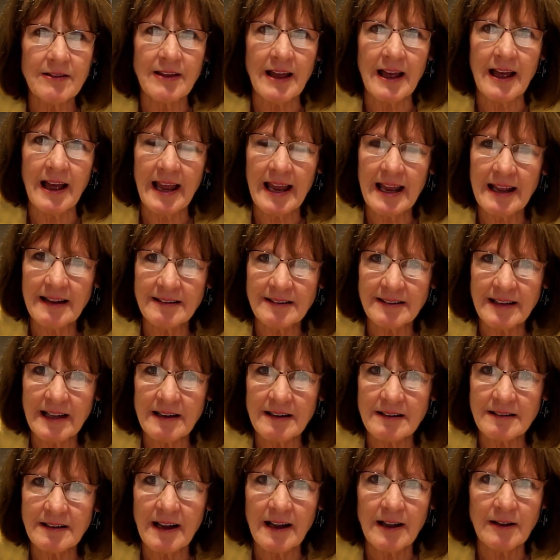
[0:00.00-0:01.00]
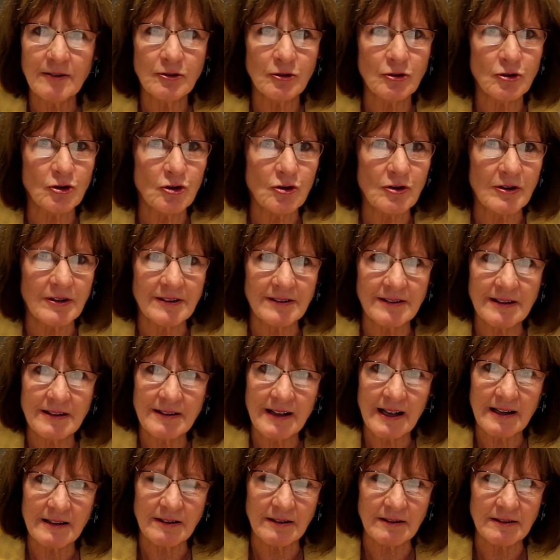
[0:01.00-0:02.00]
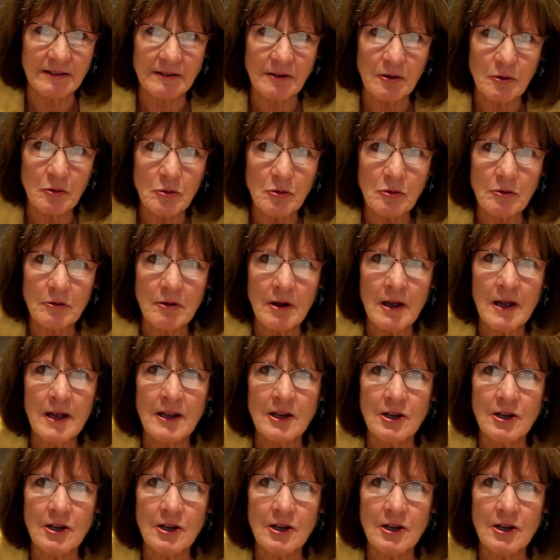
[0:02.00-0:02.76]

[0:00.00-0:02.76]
that hand sanitizer, you can send that to school.